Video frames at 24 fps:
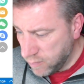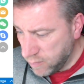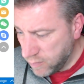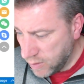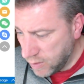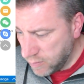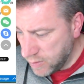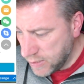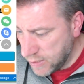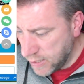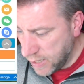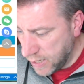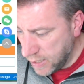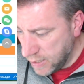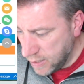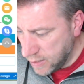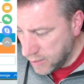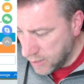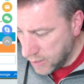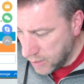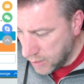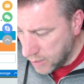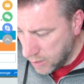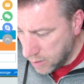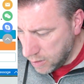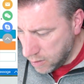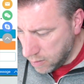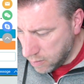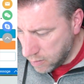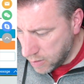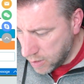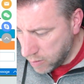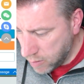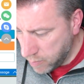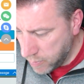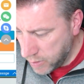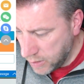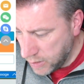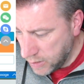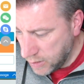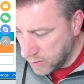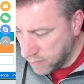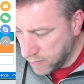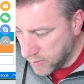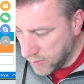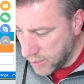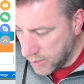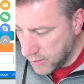there is anything here, how many
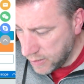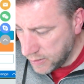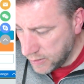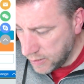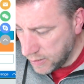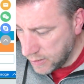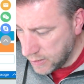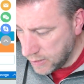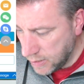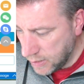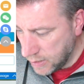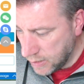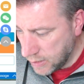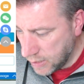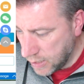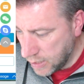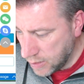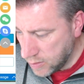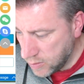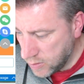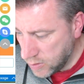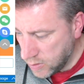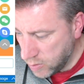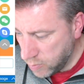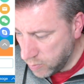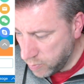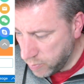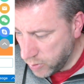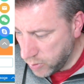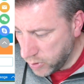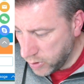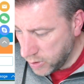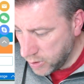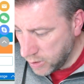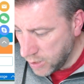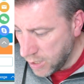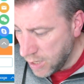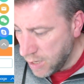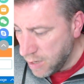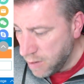devices it can support.